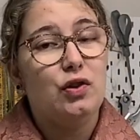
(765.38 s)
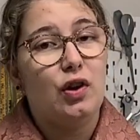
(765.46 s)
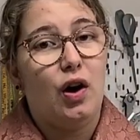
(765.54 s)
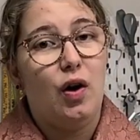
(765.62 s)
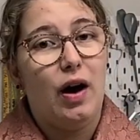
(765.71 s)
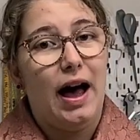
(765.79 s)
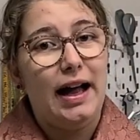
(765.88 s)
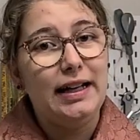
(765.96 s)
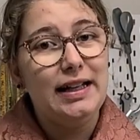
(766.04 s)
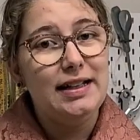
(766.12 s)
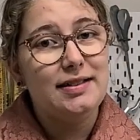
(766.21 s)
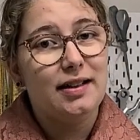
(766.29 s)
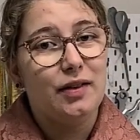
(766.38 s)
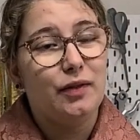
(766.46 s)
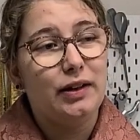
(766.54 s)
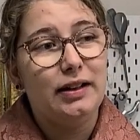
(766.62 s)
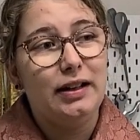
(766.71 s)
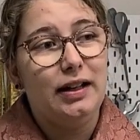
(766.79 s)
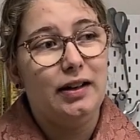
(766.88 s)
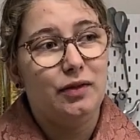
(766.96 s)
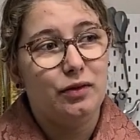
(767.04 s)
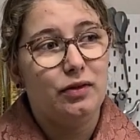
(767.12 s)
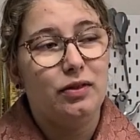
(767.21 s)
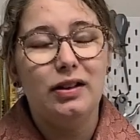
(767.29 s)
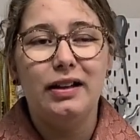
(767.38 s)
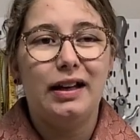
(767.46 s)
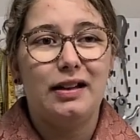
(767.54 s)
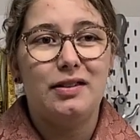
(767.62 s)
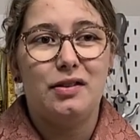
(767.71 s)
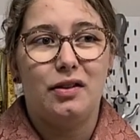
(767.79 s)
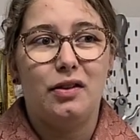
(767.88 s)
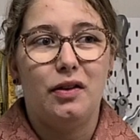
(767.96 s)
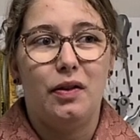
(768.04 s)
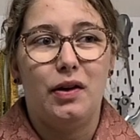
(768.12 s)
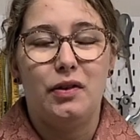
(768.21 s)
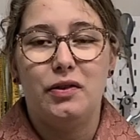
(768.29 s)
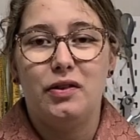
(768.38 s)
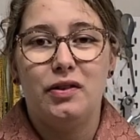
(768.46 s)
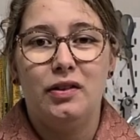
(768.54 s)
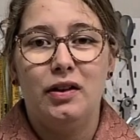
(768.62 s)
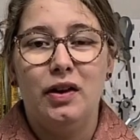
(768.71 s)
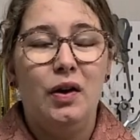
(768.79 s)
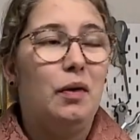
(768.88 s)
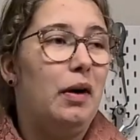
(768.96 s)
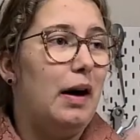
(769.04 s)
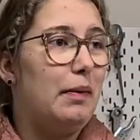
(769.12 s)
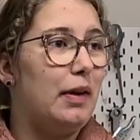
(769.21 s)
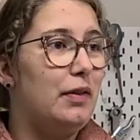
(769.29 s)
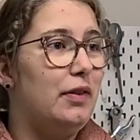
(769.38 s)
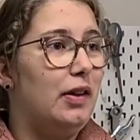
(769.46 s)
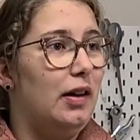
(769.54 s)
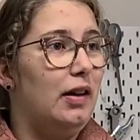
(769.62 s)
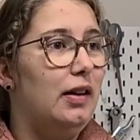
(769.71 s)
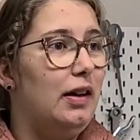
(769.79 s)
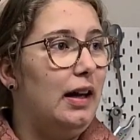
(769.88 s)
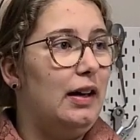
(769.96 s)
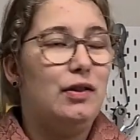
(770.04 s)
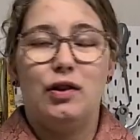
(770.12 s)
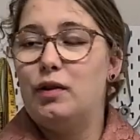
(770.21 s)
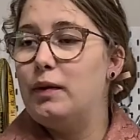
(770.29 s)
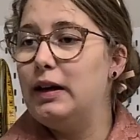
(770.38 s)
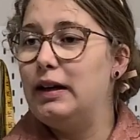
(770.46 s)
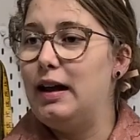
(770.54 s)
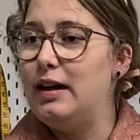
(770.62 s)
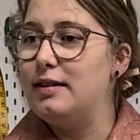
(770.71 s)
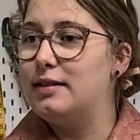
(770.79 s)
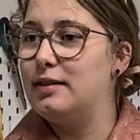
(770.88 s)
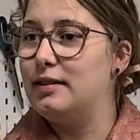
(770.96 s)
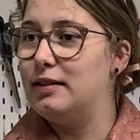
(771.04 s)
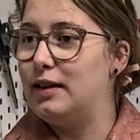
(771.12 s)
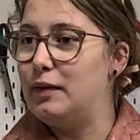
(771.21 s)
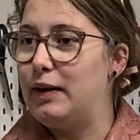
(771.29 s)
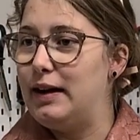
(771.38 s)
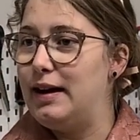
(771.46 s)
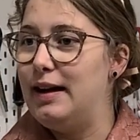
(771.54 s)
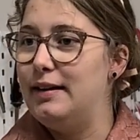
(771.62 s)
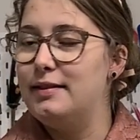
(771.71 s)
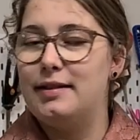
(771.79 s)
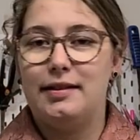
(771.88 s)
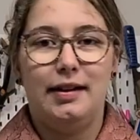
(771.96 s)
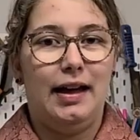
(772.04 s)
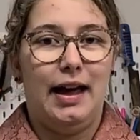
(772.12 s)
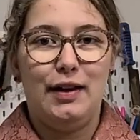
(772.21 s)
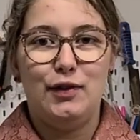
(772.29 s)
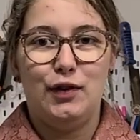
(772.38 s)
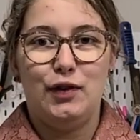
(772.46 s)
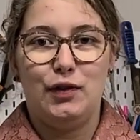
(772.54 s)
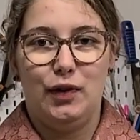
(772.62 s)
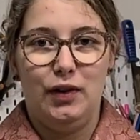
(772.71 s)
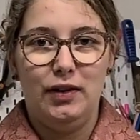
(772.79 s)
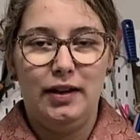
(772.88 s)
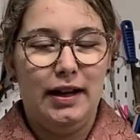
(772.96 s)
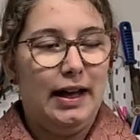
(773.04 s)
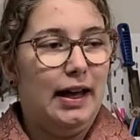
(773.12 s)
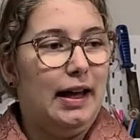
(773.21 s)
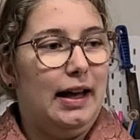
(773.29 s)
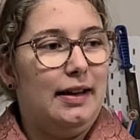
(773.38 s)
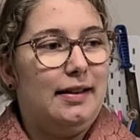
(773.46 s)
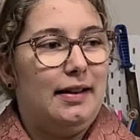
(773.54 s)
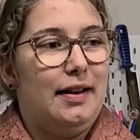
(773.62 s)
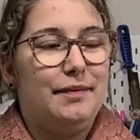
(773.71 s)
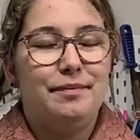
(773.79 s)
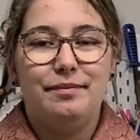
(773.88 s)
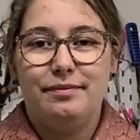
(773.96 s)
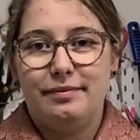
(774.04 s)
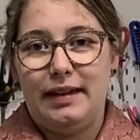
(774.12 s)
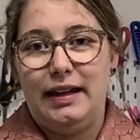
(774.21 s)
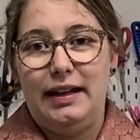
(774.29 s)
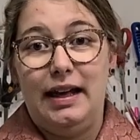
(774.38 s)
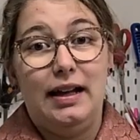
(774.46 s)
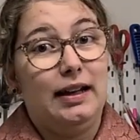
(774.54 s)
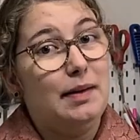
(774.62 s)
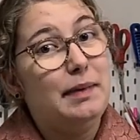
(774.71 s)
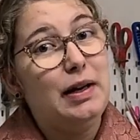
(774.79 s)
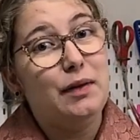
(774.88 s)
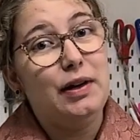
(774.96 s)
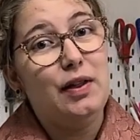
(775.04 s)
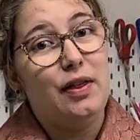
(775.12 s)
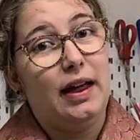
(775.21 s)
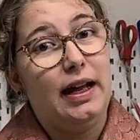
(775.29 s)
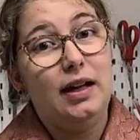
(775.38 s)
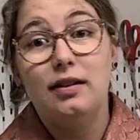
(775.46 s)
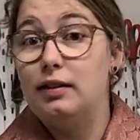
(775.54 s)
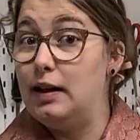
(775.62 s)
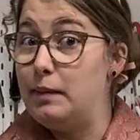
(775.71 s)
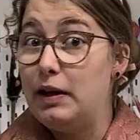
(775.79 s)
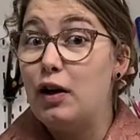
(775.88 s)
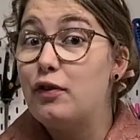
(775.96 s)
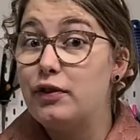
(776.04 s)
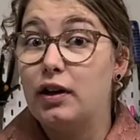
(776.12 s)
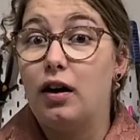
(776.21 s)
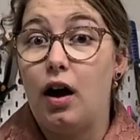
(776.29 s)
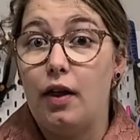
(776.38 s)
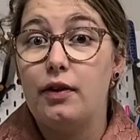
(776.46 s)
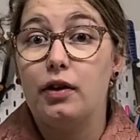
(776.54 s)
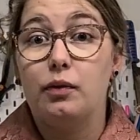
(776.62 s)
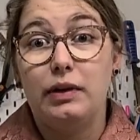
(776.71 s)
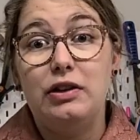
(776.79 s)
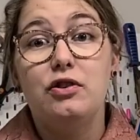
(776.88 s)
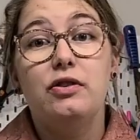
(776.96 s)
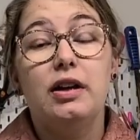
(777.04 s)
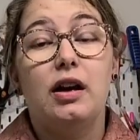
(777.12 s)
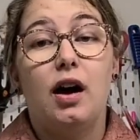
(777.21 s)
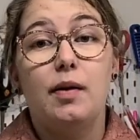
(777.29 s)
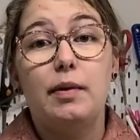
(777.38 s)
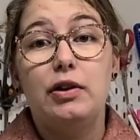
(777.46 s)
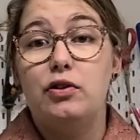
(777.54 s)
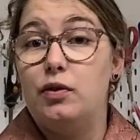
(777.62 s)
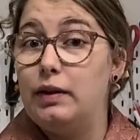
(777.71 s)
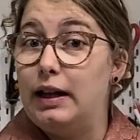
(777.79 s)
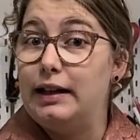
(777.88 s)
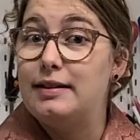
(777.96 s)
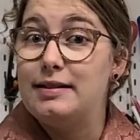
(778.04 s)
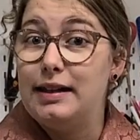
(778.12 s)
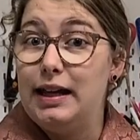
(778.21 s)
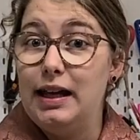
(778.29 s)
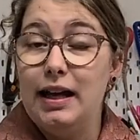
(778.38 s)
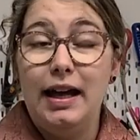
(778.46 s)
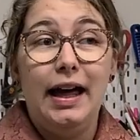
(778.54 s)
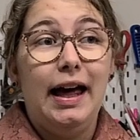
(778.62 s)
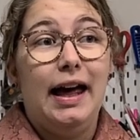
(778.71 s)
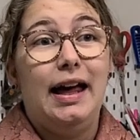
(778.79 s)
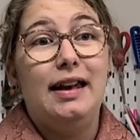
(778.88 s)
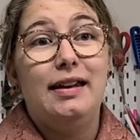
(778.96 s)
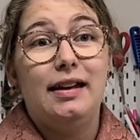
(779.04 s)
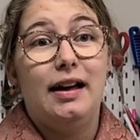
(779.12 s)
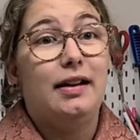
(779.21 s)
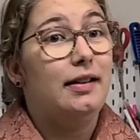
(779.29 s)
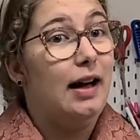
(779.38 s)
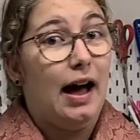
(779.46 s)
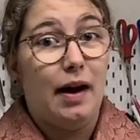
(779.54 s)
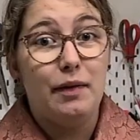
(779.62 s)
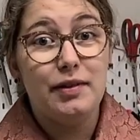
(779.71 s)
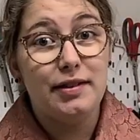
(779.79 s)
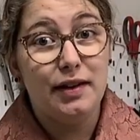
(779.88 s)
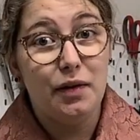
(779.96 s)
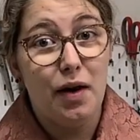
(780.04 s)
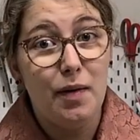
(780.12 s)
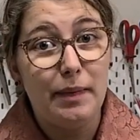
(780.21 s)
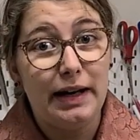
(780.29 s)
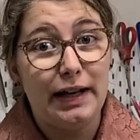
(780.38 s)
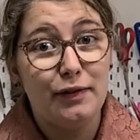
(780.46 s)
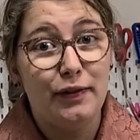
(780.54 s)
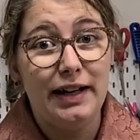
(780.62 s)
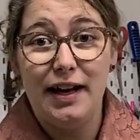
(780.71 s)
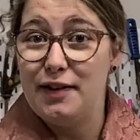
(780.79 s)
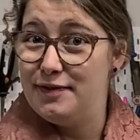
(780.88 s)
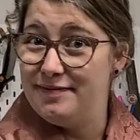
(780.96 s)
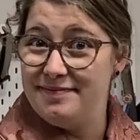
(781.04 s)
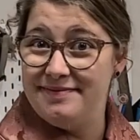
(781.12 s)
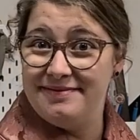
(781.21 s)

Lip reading: So I need to really get started on those. Well, I'm going to enjoy wearing this around the house as usual. And yeah, let me know what you think. Let me know if there are other Regency garments you would like to see. And I will see you all in my next video.